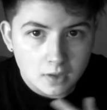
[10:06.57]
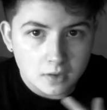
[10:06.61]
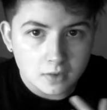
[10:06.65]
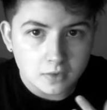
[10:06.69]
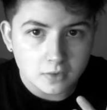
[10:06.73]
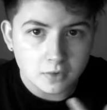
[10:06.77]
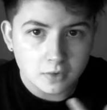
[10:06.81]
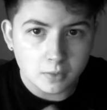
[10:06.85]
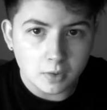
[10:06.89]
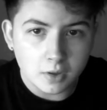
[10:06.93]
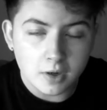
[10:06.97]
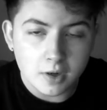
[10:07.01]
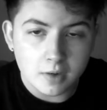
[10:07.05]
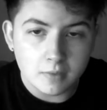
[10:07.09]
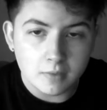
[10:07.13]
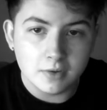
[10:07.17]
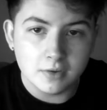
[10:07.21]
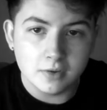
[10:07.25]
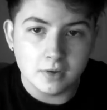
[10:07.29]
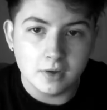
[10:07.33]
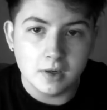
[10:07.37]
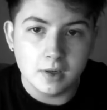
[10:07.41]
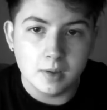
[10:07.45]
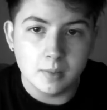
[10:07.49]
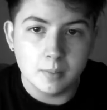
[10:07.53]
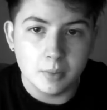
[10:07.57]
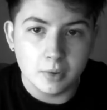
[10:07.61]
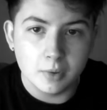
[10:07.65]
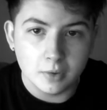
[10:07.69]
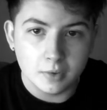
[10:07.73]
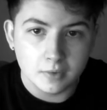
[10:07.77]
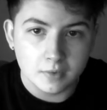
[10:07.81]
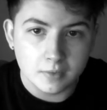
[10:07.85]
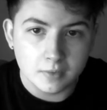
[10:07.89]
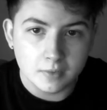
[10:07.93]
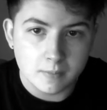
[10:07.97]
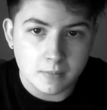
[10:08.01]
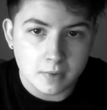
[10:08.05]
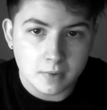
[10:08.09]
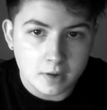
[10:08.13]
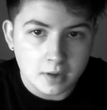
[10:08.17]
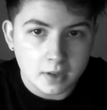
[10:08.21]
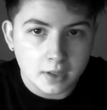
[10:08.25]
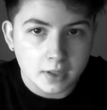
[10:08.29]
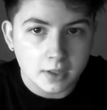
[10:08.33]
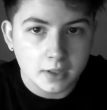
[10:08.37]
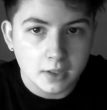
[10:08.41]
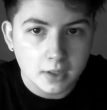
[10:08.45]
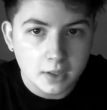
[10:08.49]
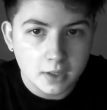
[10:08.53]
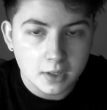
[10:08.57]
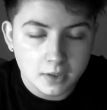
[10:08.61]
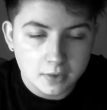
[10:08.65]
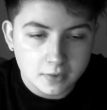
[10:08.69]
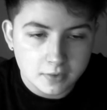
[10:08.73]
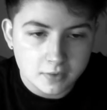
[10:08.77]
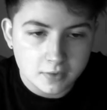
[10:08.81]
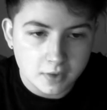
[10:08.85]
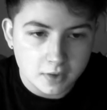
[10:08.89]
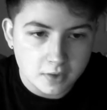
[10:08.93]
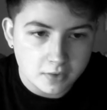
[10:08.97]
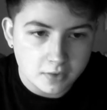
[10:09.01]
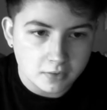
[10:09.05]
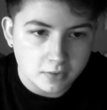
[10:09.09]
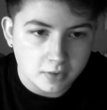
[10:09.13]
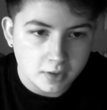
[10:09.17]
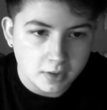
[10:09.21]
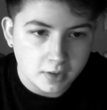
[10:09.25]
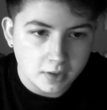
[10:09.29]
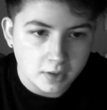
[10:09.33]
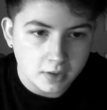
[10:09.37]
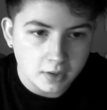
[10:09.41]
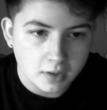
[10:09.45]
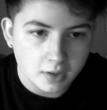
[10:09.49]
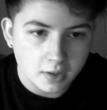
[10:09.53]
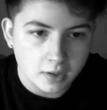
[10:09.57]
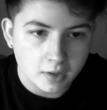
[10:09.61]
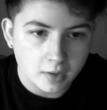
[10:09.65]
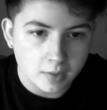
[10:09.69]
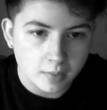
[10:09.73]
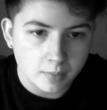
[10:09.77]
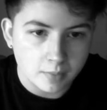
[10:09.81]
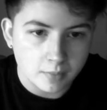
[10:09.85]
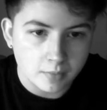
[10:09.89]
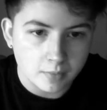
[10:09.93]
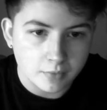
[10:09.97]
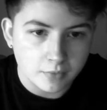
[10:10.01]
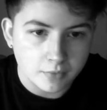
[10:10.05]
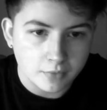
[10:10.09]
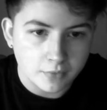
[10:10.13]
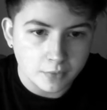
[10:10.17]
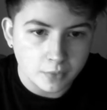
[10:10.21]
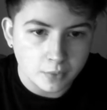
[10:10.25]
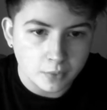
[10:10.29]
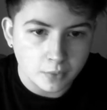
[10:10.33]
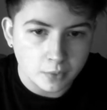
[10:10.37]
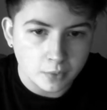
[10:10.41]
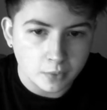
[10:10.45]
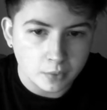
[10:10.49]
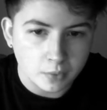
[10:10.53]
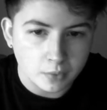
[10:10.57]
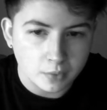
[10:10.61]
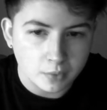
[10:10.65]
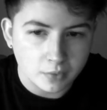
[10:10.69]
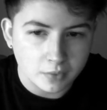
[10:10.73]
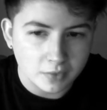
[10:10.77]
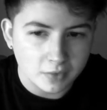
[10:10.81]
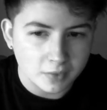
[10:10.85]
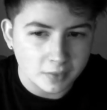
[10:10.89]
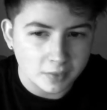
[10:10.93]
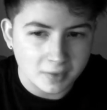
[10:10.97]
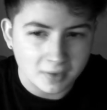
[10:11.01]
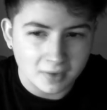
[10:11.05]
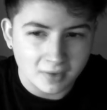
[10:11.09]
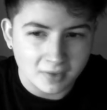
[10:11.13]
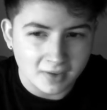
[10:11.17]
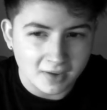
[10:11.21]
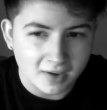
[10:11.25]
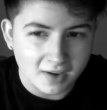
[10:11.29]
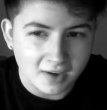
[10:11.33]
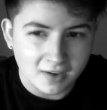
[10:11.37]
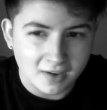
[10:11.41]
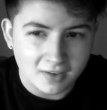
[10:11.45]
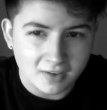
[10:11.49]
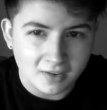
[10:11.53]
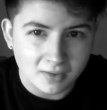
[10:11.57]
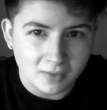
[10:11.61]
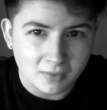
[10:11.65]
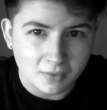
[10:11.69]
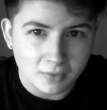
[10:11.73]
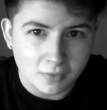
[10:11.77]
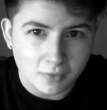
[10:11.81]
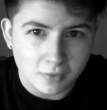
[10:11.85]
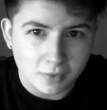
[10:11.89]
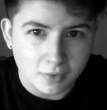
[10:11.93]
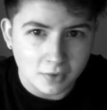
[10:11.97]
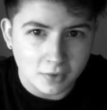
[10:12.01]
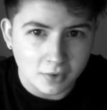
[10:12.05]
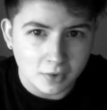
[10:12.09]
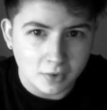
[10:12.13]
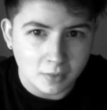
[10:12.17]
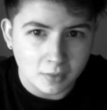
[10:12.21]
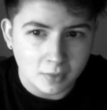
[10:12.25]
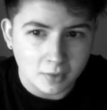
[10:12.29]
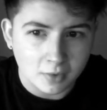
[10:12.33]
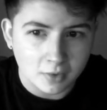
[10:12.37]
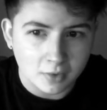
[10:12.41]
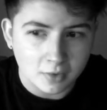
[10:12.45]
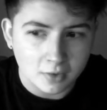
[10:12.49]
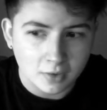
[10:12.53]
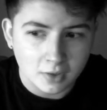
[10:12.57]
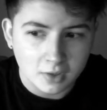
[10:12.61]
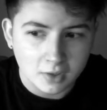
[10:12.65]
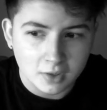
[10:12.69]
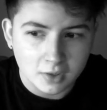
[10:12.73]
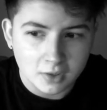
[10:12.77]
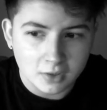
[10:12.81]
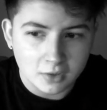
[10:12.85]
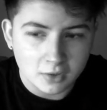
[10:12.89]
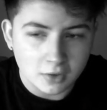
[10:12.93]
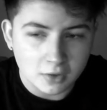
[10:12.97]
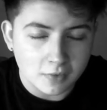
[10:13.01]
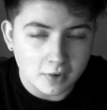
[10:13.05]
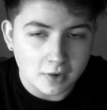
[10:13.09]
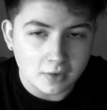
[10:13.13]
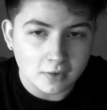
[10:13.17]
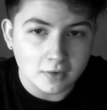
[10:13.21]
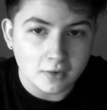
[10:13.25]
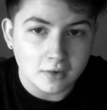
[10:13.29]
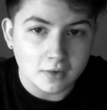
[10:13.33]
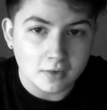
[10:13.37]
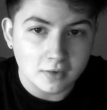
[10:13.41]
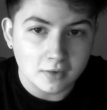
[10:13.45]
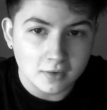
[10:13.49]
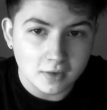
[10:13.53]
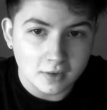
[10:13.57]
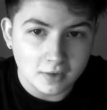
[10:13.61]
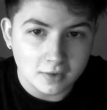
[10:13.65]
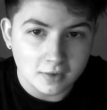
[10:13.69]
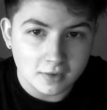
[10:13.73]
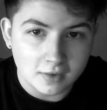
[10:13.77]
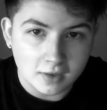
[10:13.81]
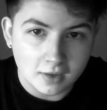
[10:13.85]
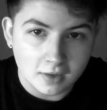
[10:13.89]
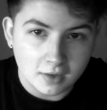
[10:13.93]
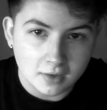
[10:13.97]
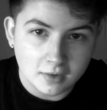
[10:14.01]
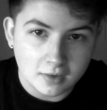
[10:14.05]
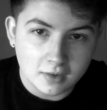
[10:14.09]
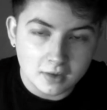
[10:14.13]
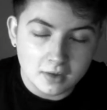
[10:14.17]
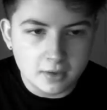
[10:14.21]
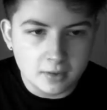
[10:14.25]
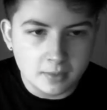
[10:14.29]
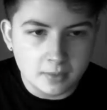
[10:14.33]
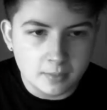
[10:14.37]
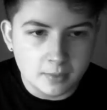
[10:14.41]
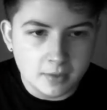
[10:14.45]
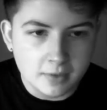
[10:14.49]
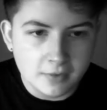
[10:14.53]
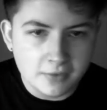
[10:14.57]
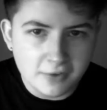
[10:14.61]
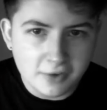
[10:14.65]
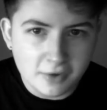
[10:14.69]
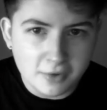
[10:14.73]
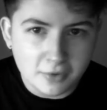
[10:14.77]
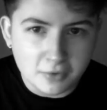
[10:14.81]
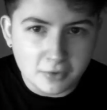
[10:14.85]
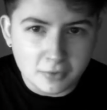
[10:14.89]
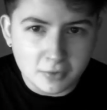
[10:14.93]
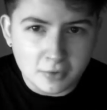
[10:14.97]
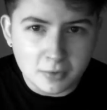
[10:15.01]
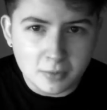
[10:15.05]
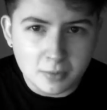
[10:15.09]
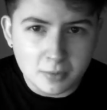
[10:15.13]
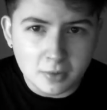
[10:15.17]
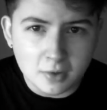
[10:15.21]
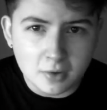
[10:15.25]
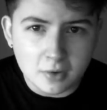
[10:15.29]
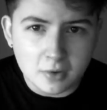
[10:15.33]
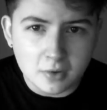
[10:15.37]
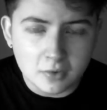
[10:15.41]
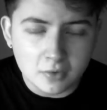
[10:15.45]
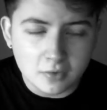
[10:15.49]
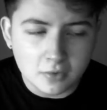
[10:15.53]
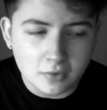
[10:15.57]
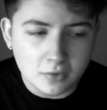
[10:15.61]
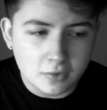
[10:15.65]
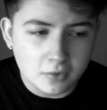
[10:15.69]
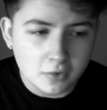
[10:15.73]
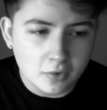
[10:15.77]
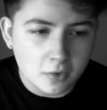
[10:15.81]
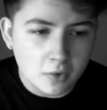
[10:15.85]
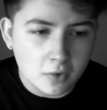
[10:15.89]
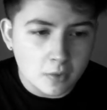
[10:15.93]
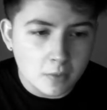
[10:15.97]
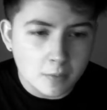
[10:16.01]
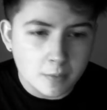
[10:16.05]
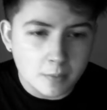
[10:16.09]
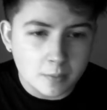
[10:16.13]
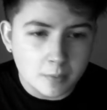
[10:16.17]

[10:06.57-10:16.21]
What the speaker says: So I originally booked my surgery for something like the 18th of October 2016. It fell through because the job